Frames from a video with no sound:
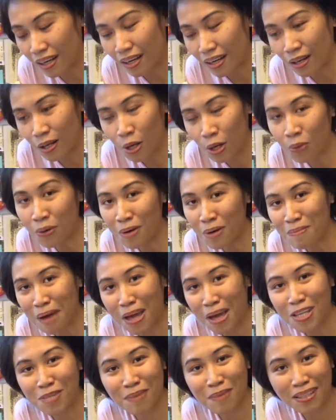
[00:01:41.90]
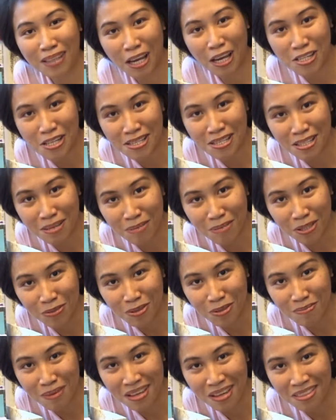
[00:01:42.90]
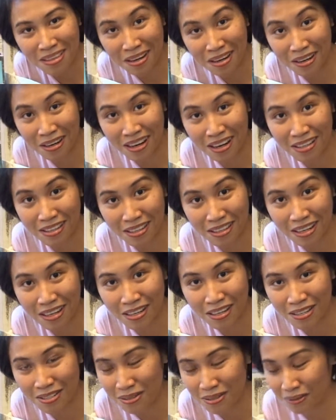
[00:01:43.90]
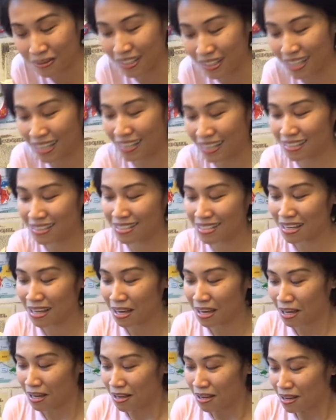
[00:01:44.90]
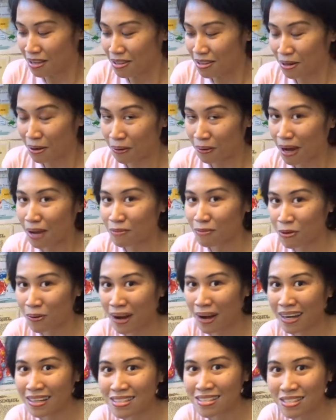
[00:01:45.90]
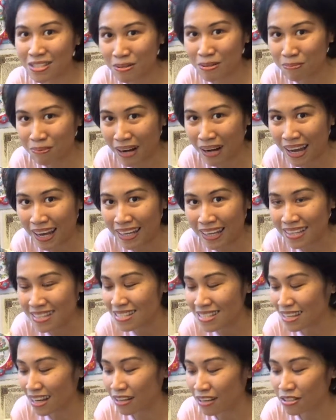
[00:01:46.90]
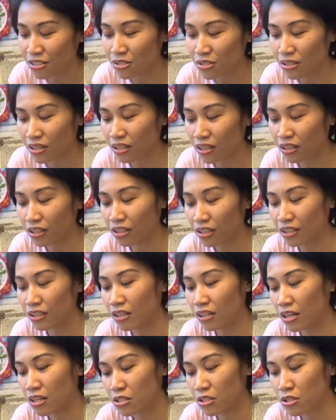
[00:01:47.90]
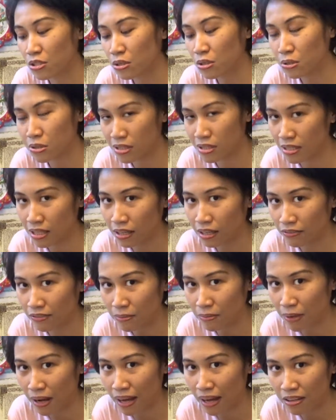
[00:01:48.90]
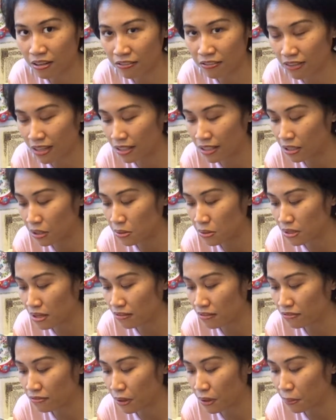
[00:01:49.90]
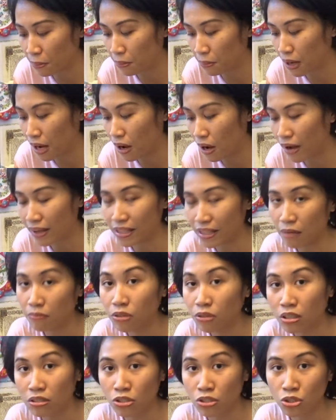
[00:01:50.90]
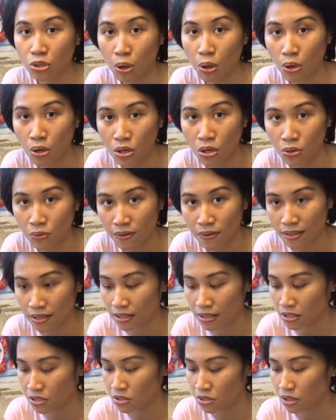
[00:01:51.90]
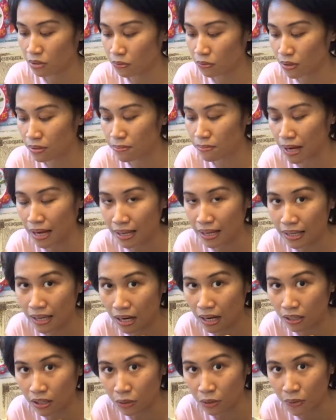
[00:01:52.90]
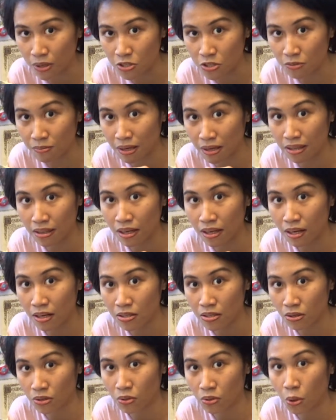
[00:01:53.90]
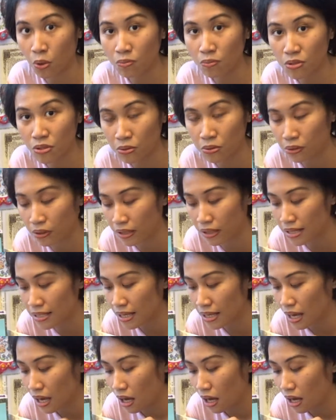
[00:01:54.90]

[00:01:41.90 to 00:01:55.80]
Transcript: lower my expectations a bit with my 3 years old kids. Though I'm quite surprised, as you see from my other videos and from what I'm gonna show you with my younger ones, with my 3 years old homeschoolers,